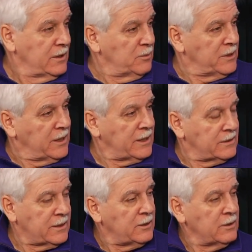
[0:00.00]
I mean, I
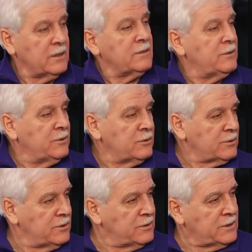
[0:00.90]
guess I look at the
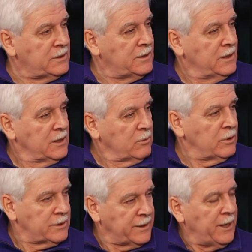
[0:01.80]
nurses and
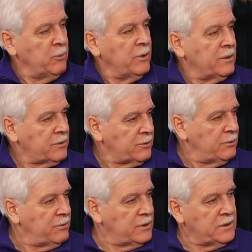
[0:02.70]
what they went
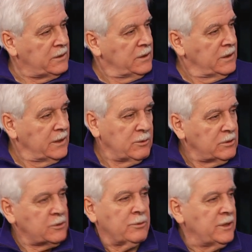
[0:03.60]
through, and, and it
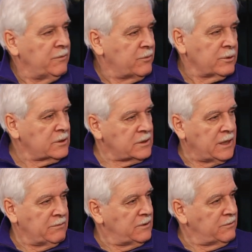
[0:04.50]
was 24
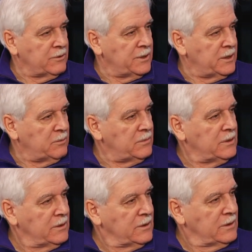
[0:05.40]
7 for them.
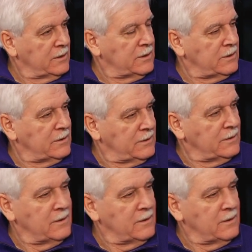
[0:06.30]
Mm uh, Steve?